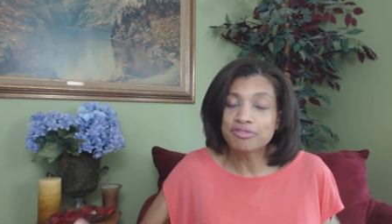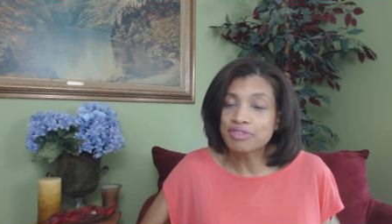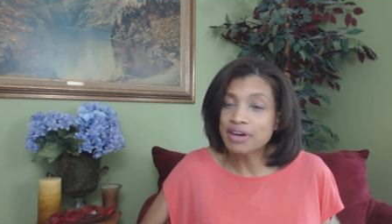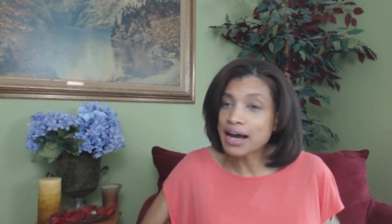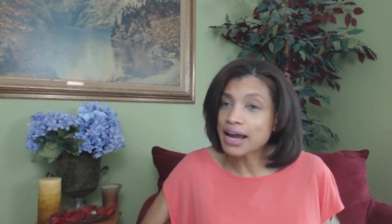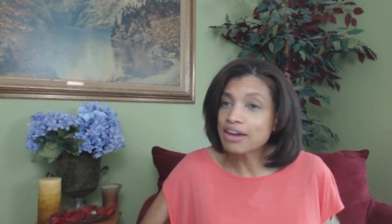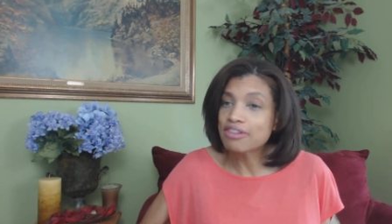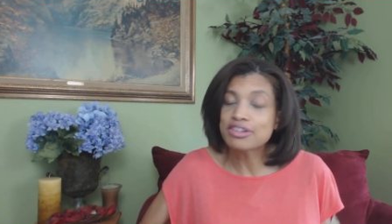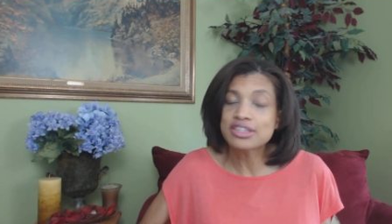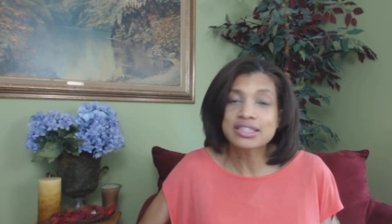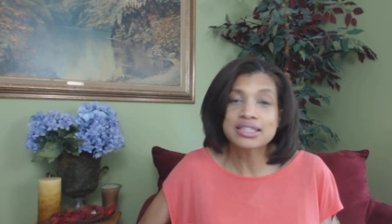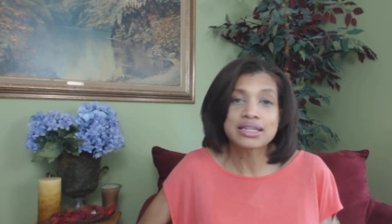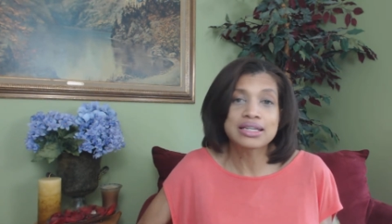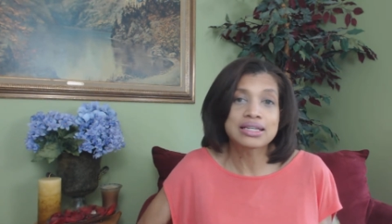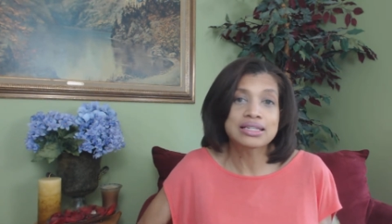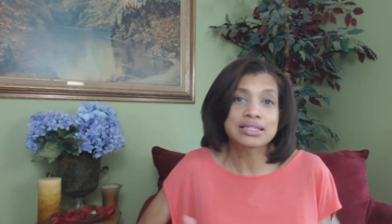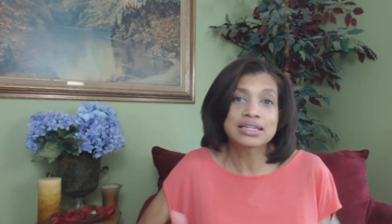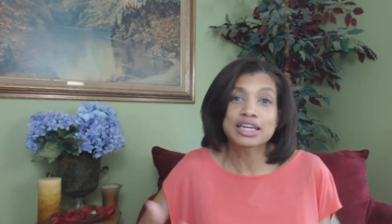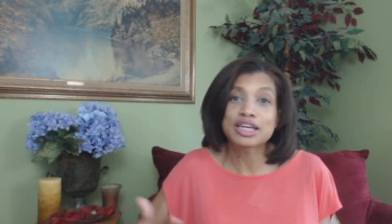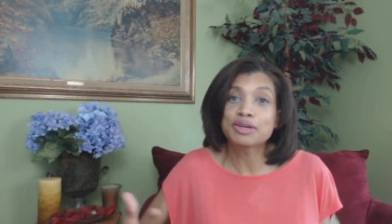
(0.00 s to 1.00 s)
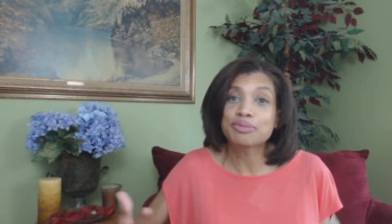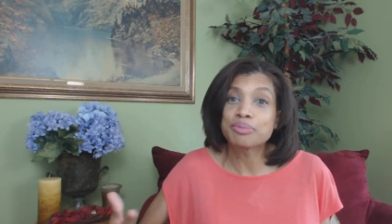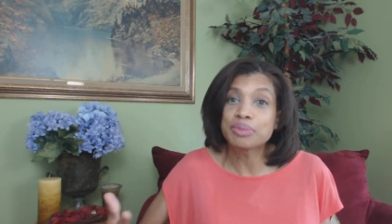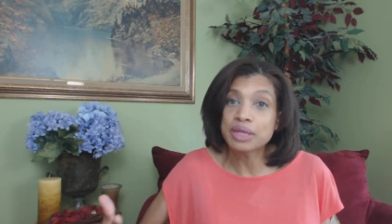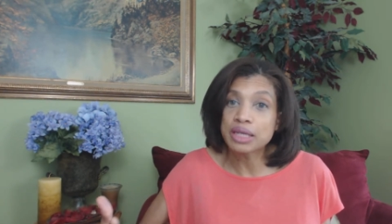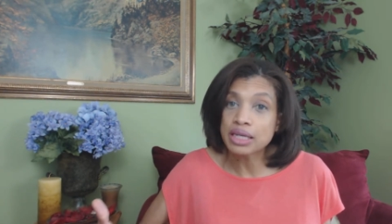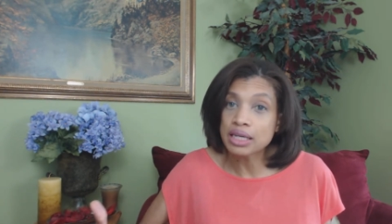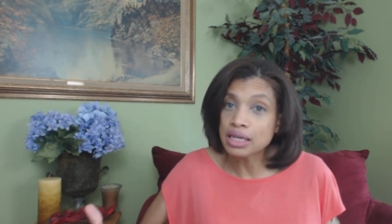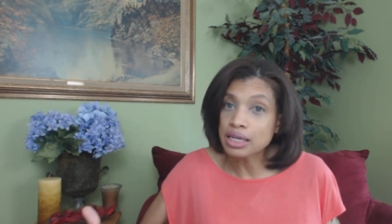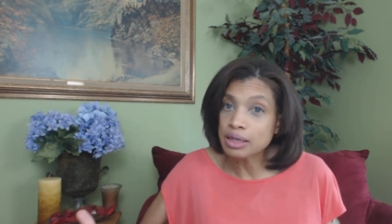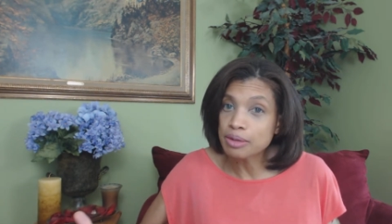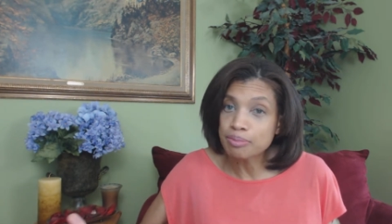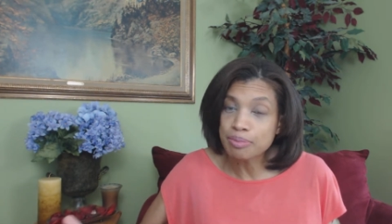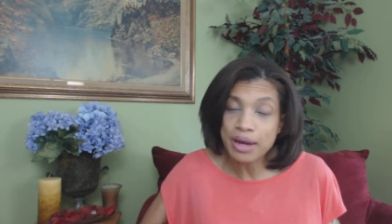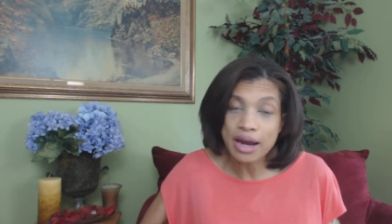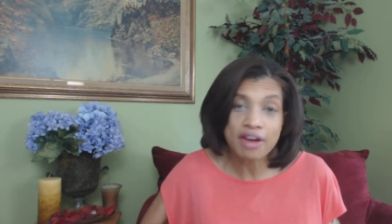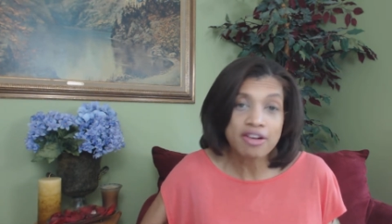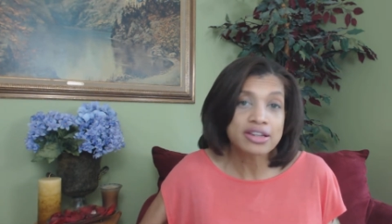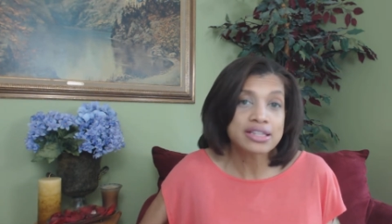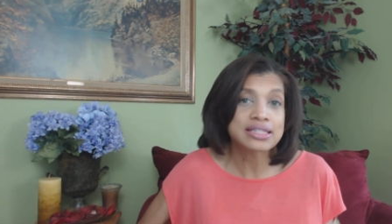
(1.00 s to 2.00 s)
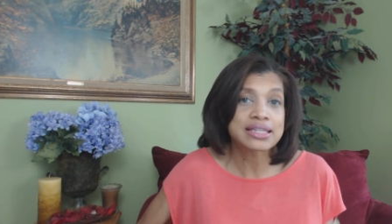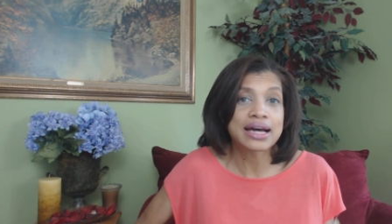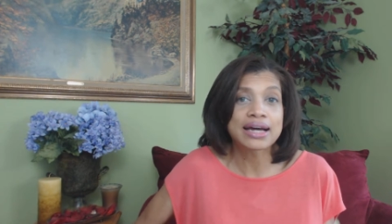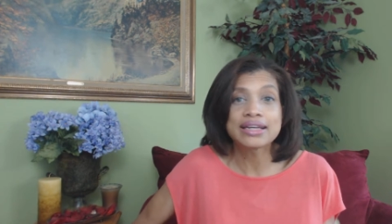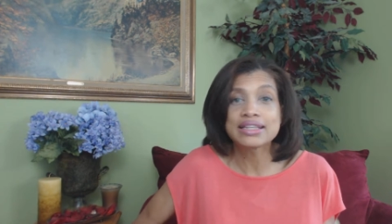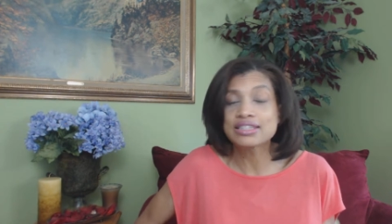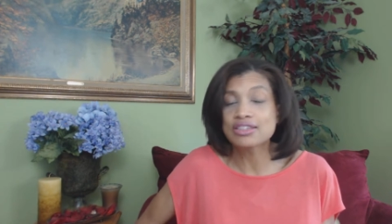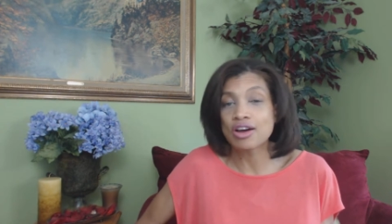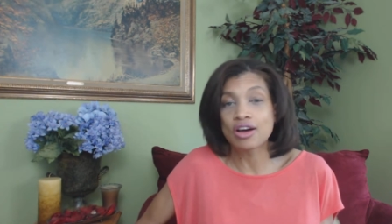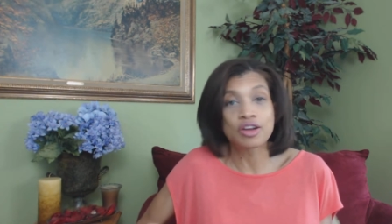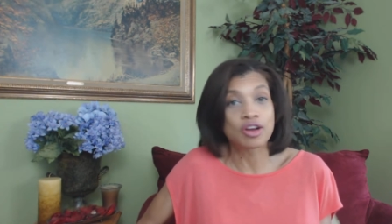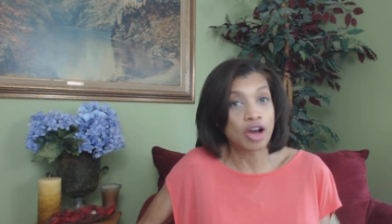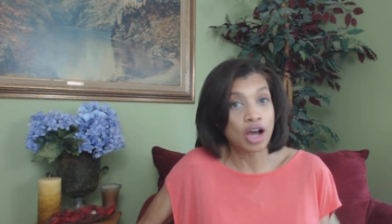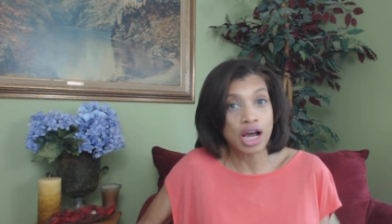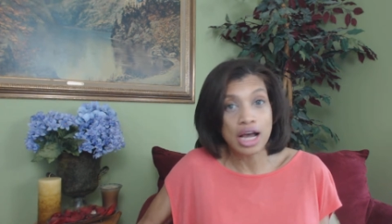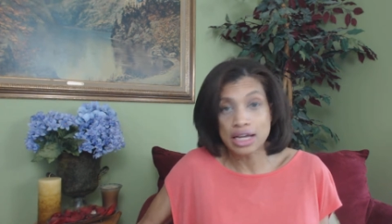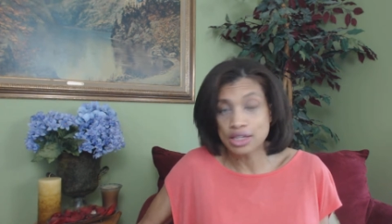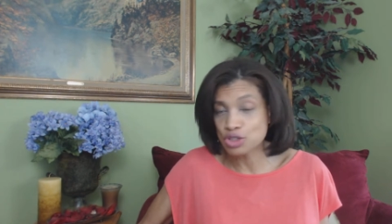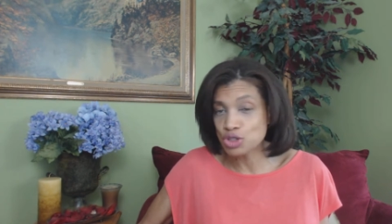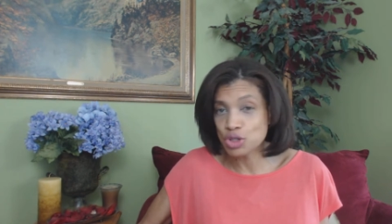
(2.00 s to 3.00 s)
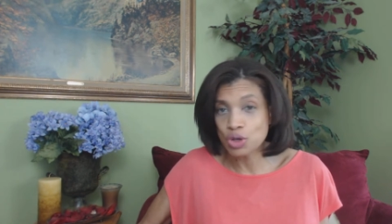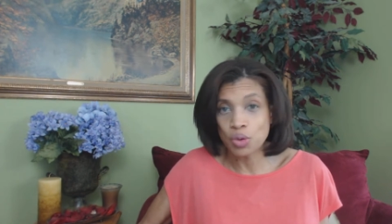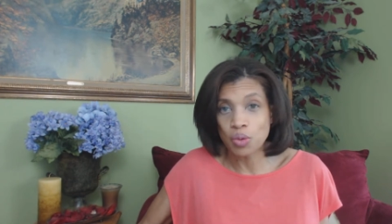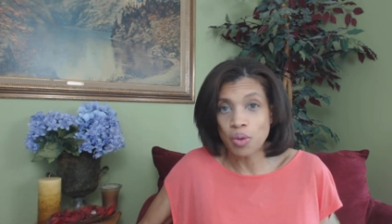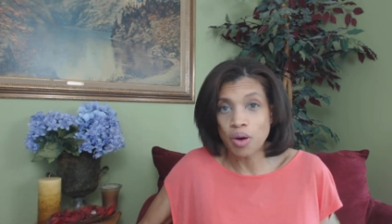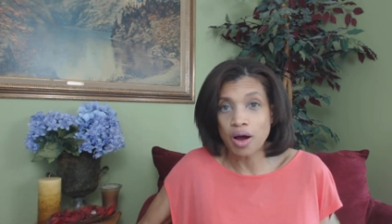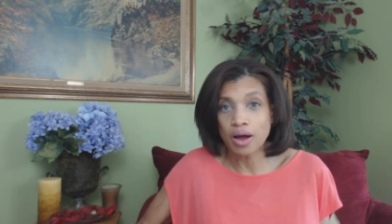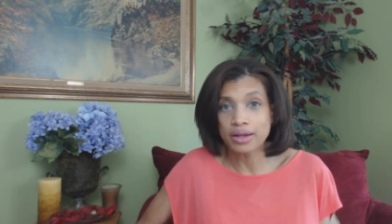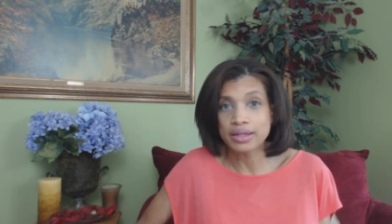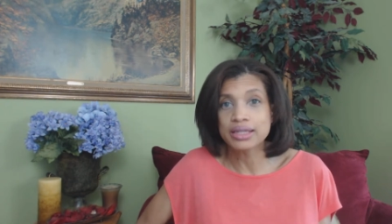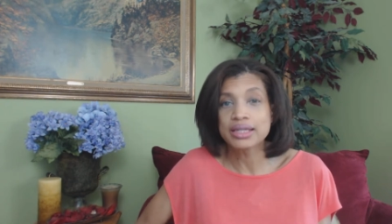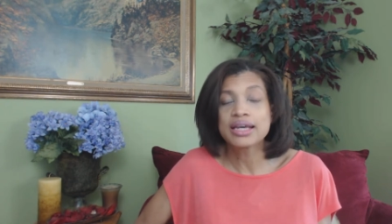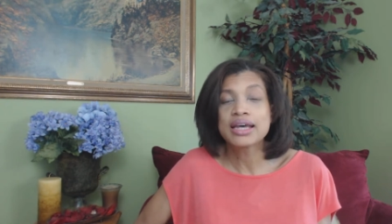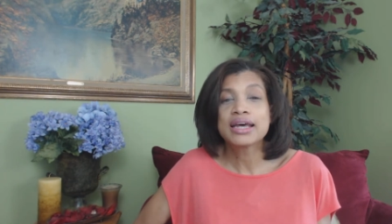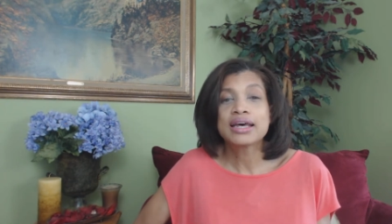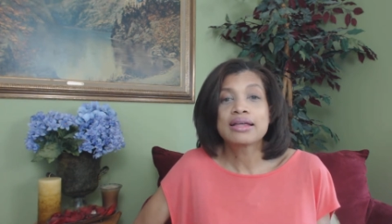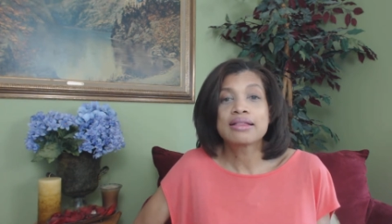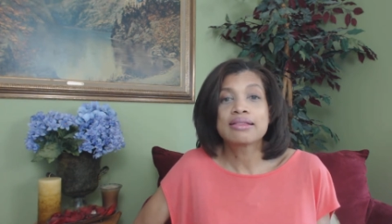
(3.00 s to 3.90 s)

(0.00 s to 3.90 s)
viruses it could be parasites on so on.